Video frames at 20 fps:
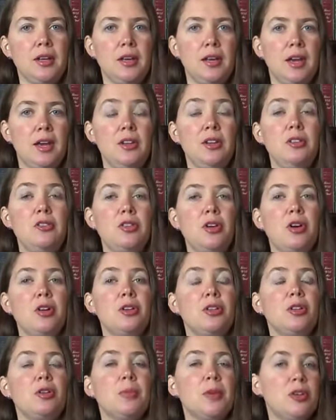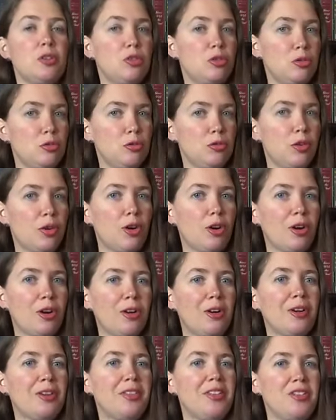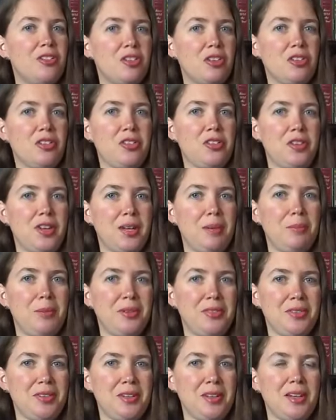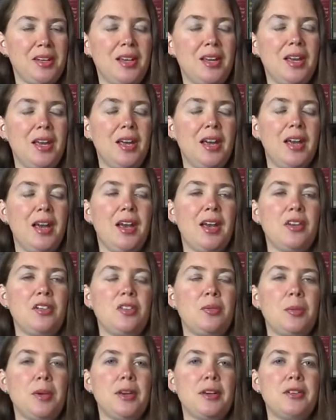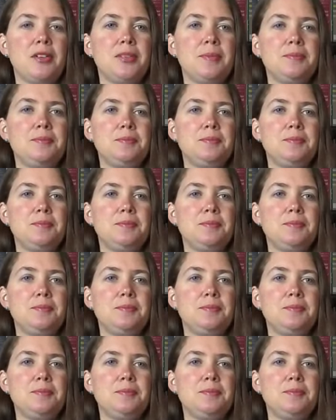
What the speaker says: and you've gone a little bit too far on the just stay busy aspect.